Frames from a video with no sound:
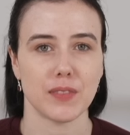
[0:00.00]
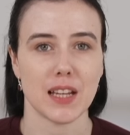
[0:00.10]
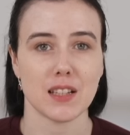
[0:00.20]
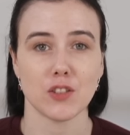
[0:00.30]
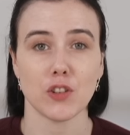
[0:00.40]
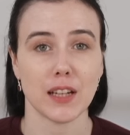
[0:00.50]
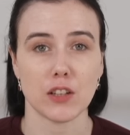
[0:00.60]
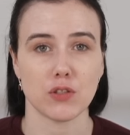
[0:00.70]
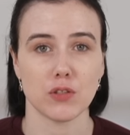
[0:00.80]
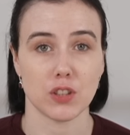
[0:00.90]
It's not
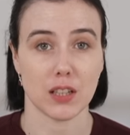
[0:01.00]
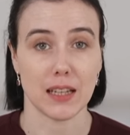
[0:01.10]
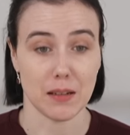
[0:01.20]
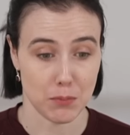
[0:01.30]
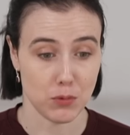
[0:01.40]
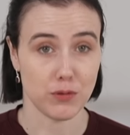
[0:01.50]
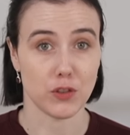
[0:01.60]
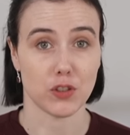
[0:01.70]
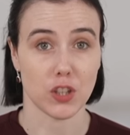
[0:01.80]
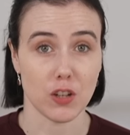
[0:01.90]
natural to like move
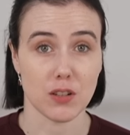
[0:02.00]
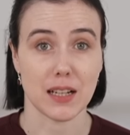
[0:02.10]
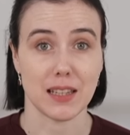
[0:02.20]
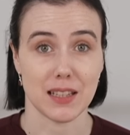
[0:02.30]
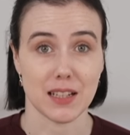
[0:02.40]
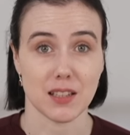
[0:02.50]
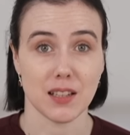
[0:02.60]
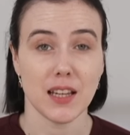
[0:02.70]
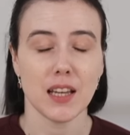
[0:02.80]
your toes like this.